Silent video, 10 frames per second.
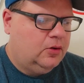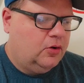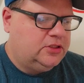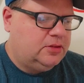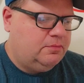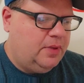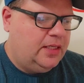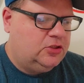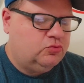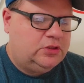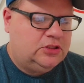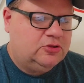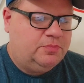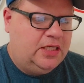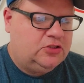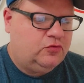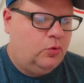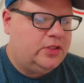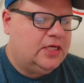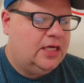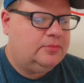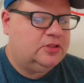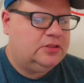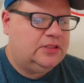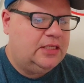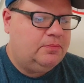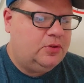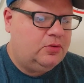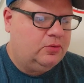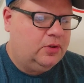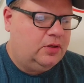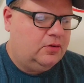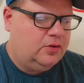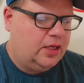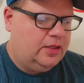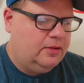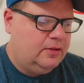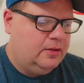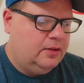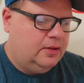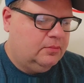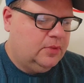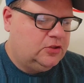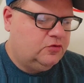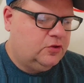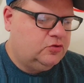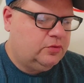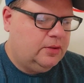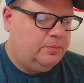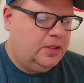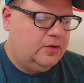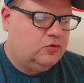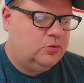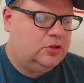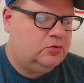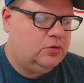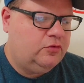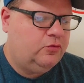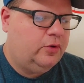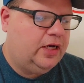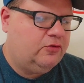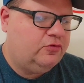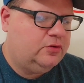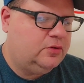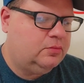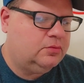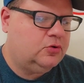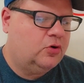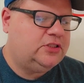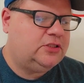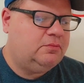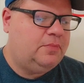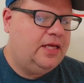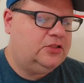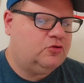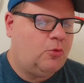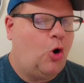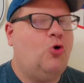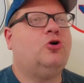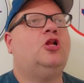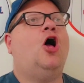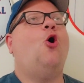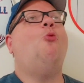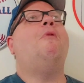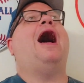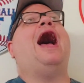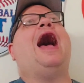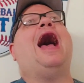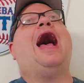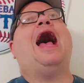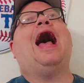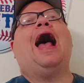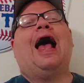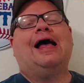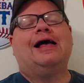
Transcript: Carson Benge reaches base 4 times in debut. Oh, okay. Mets first round pick of 2024 outfielder Carson Benge from Oklahoma